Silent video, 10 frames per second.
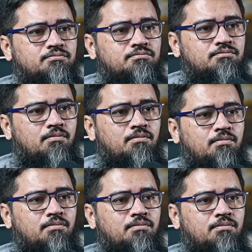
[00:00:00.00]

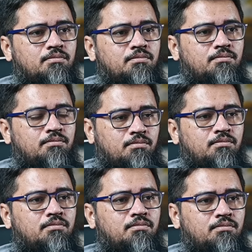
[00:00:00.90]

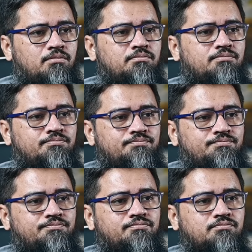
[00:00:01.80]

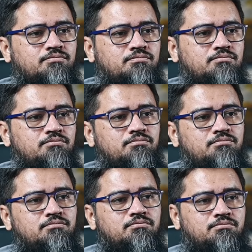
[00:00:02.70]

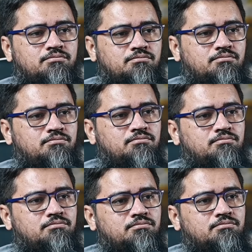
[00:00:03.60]

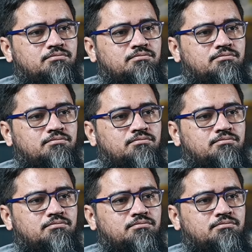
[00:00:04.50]
[no speech]